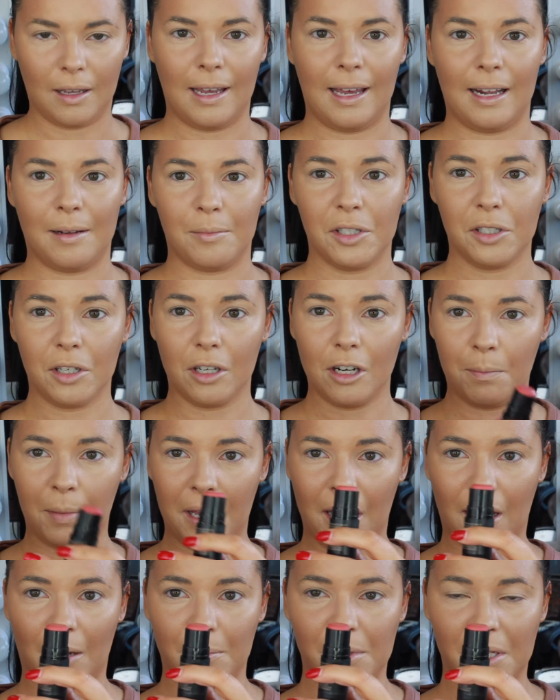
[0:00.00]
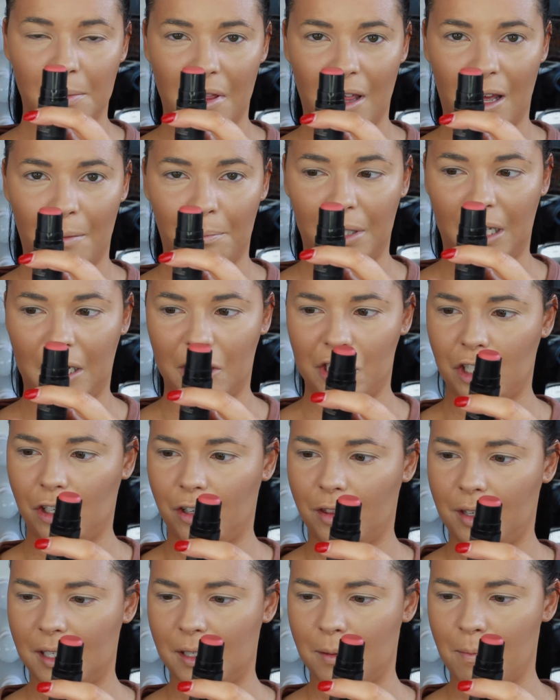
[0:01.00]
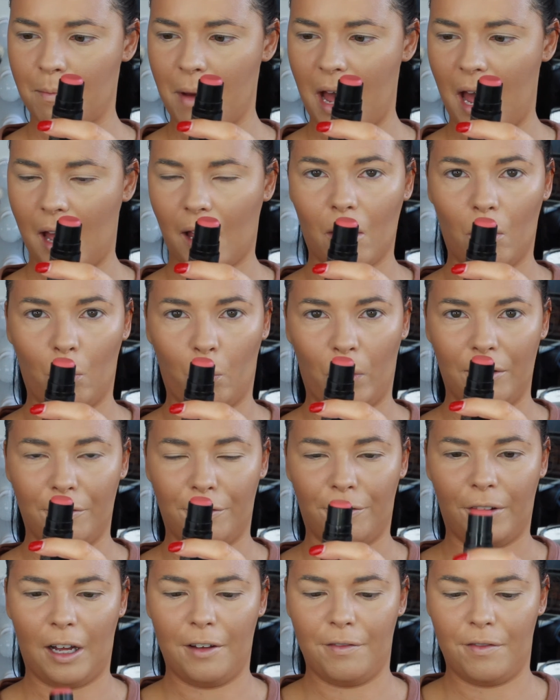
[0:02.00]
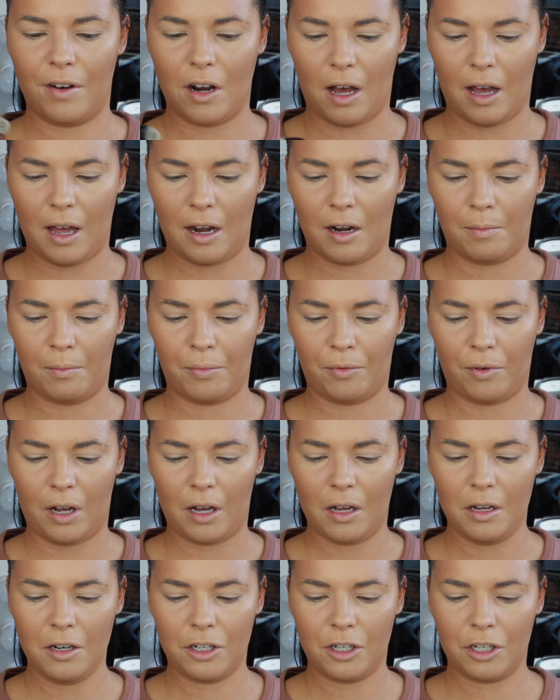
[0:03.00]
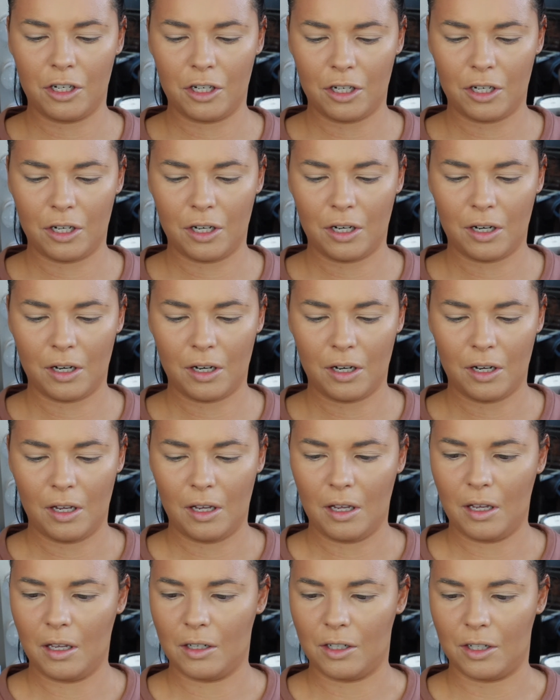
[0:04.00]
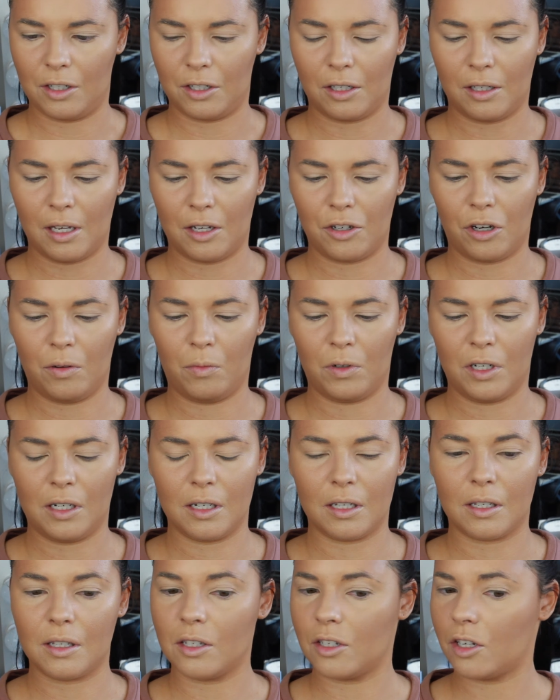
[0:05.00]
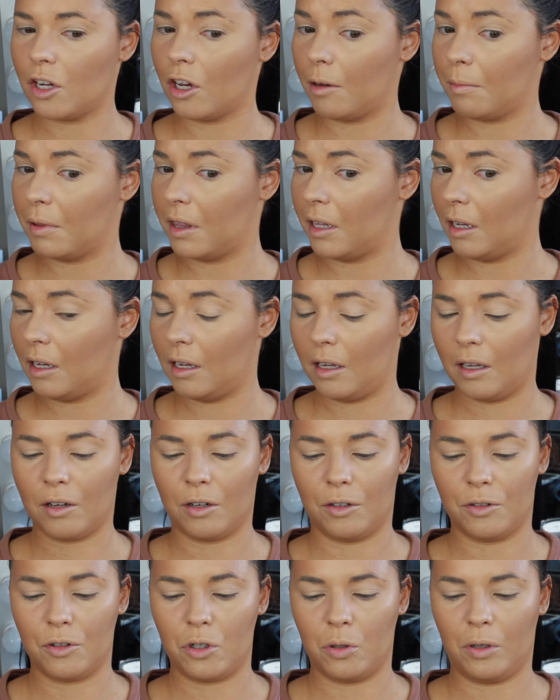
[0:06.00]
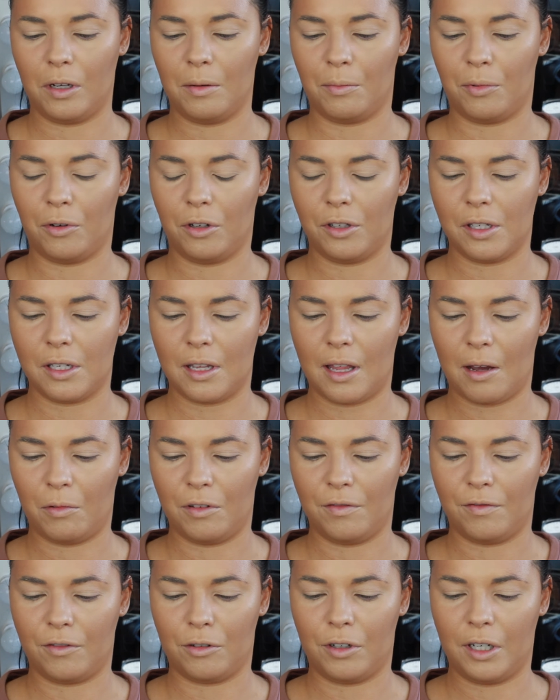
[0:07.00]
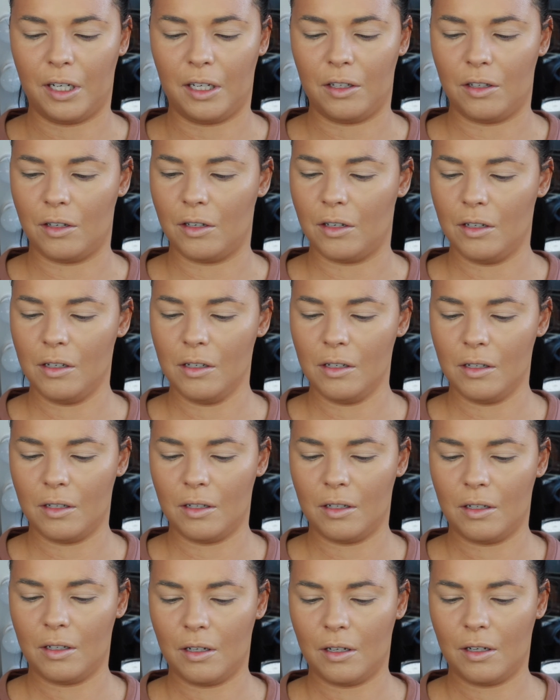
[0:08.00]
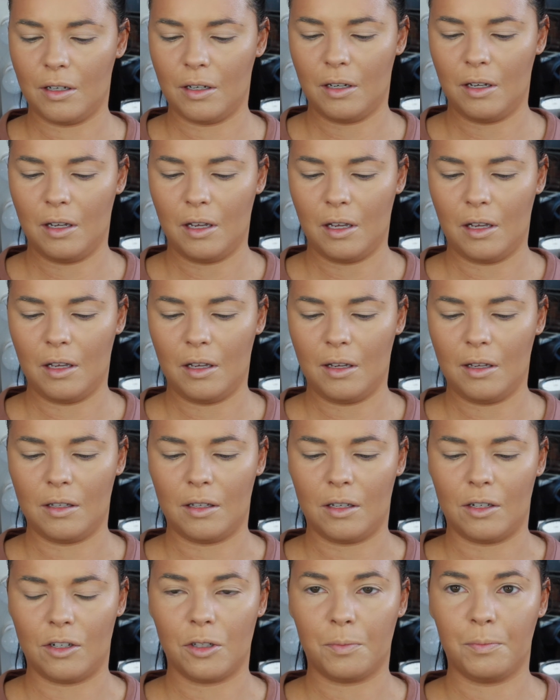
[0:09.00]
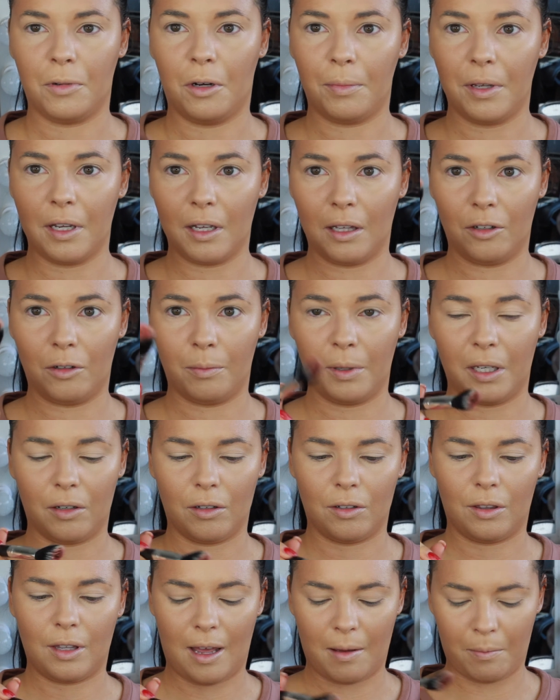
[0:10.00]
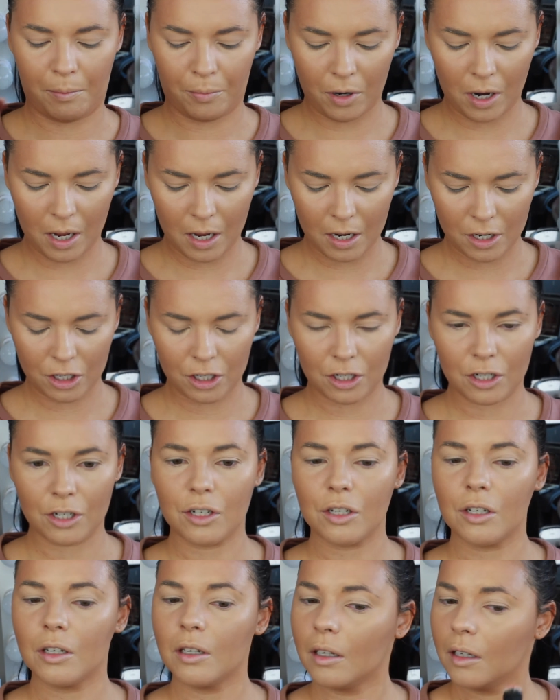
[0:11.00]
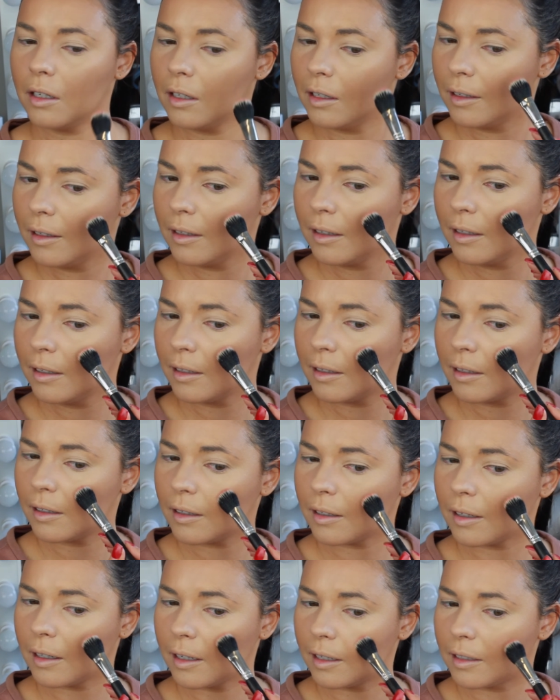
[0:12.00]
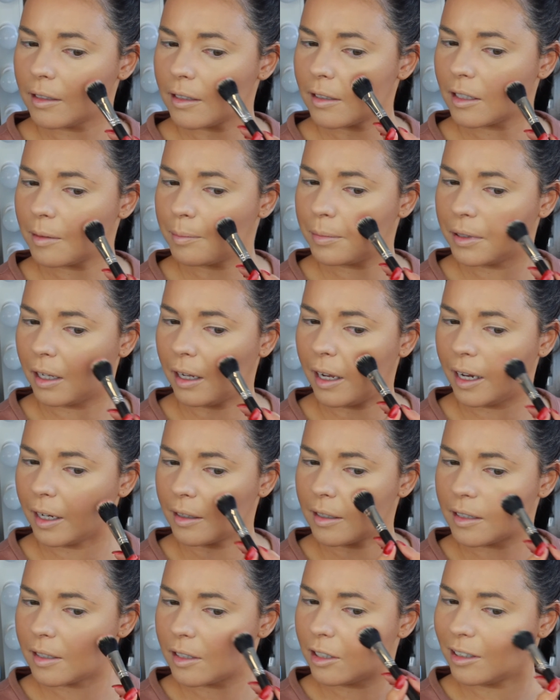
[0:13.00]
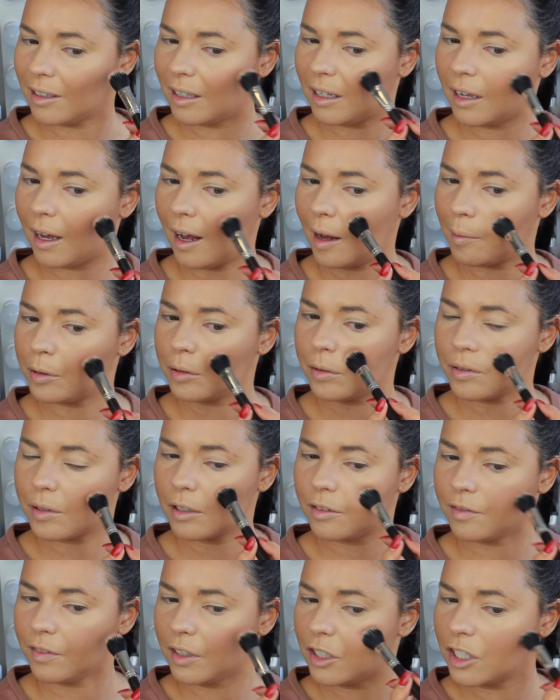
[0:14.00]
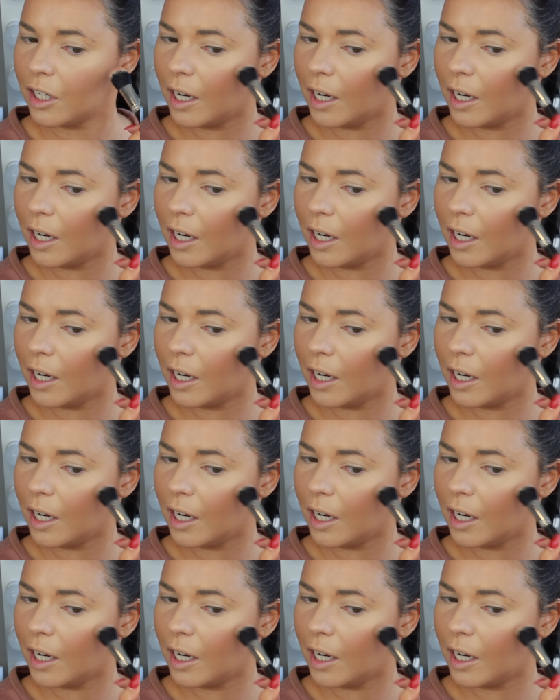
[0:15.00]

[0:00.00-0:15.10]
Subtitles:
And I'm just going to pick up some of that blush on this MAC 159 brush, just because I don't want to disturb the contour and bronzer that we've already used. Just popping a little bit on that brush and just applying this to the apples of the